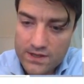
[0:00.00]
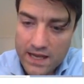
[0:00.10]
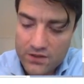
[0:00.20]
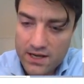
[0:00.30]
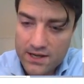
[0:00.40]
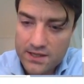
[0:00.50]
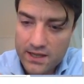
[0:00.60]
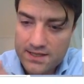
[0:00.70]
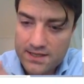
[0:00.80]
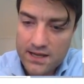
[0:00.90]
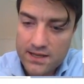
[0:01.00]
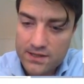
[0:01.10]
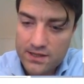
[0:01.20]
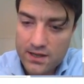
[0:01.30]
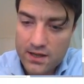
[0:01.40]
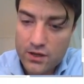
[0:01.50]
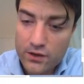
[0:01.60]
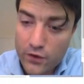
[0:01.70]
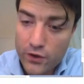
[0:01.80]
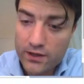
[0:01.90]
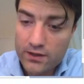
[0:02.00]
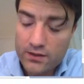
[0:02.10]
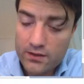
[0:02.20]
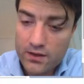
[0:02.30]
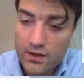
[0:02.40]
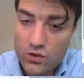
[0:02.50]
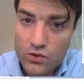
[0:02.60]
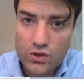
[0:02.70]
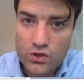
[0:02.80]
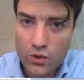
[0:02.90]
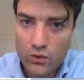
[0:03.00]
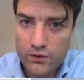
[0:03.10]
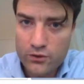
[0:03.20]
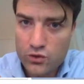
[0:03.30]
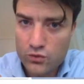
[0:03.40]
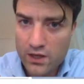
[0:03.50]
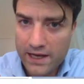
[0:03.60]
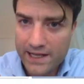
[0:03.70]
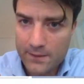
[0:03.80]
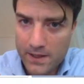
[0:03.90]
advertising is converting users over to a landing